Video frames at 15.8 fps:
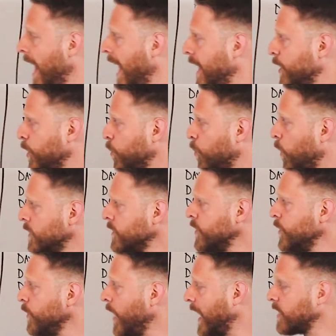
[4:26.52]
And you know, once
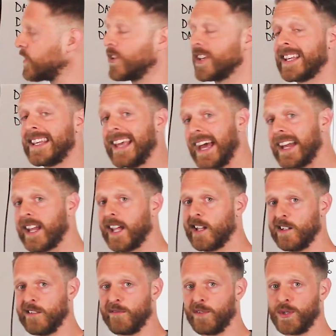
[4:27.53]
you actually get a
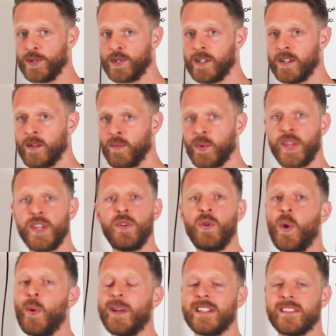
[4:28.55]
conversion, well then you
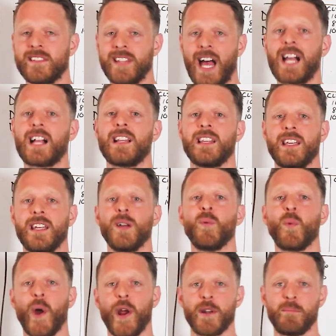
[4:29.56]
know exactly
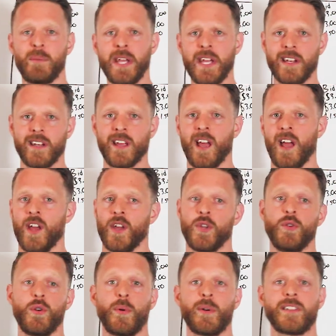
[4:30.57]
where to bid.
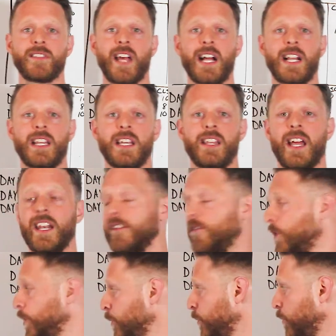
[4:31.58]
You know exactly that
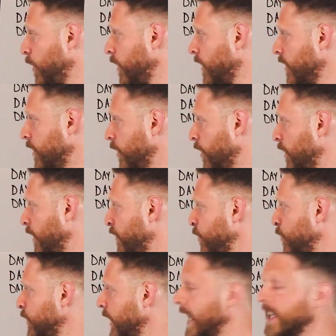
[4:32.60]
if you, you know, if
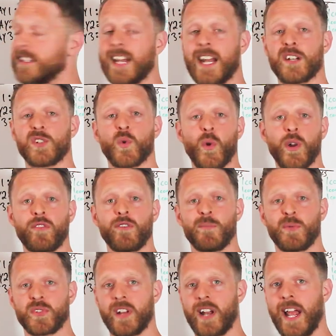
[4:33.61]
you landed at a 23%
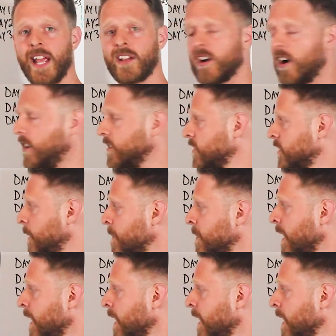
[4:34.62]
ACOS